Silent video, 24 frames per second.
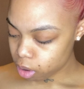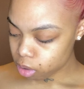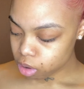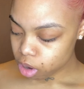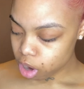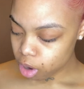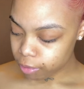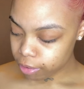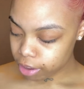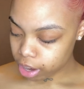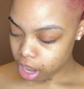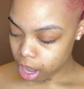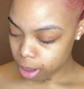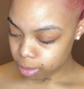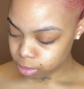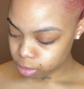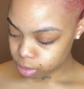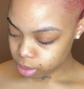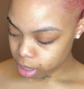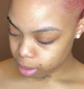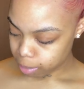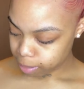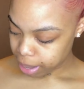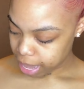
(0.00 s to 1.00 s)
know if it comes
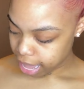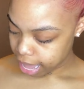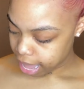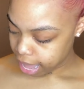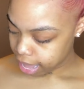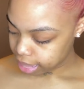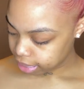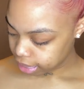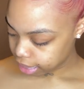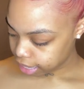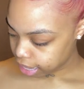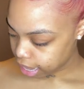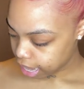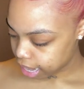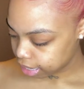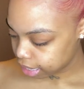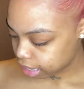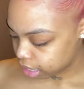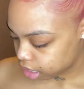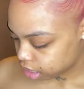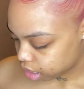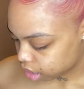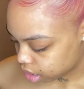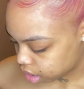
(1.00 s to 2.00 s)
with a bag, like on
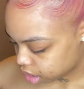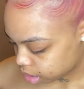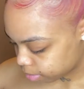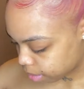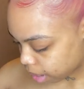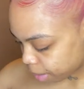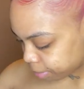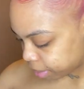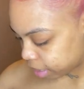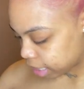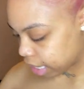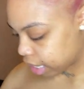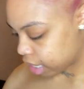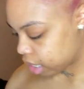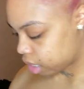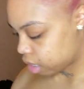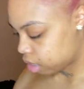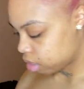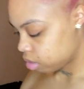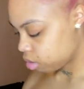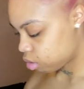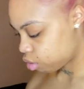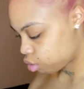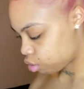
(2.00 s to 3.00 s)
a like a
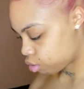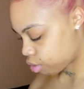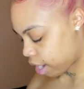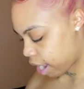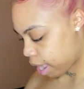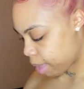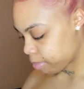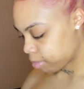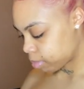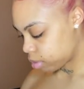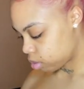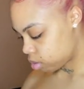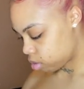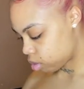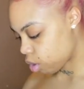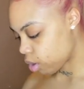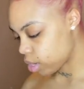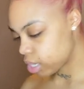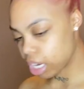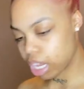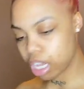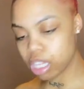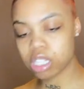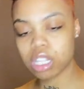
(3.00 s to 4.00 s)
strap. So
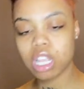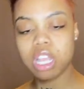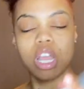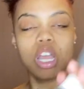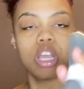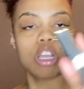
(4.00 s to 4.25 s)
it does.